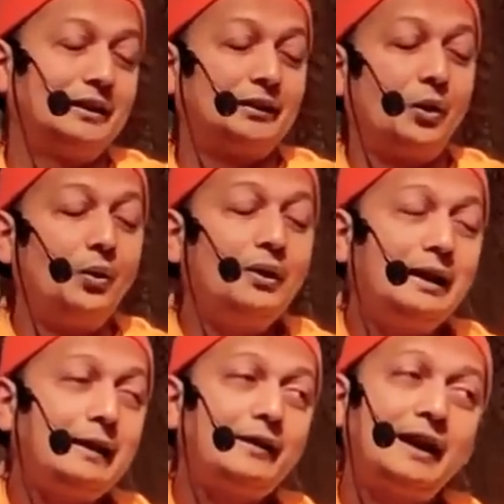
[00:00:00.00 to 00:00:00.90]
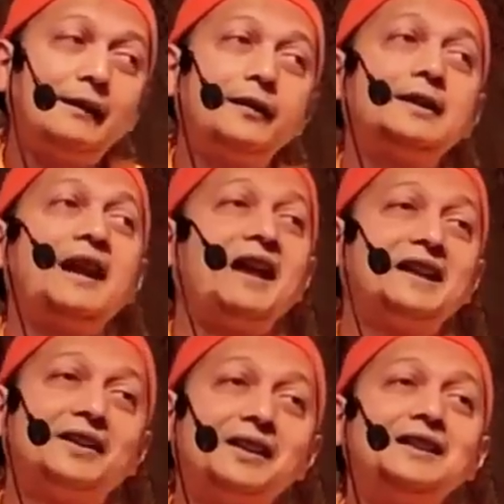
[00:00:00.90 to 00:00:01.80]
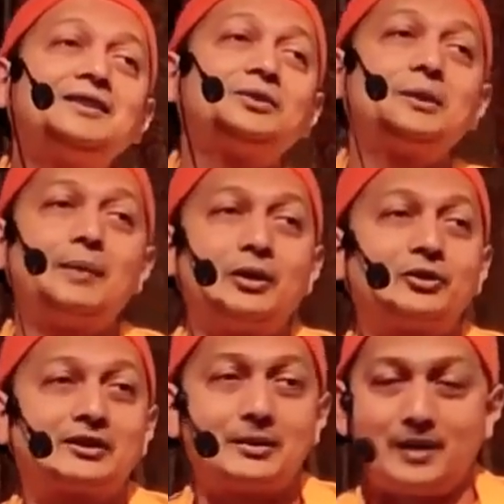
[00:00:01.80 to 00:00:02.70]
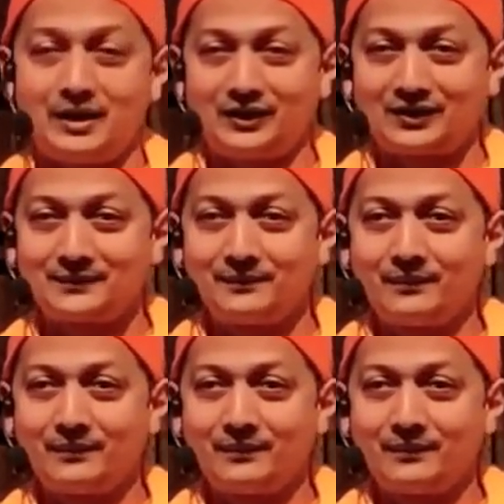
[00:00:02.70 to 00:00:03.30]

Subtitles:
It's only if the elephant agrees to the mahout's commands.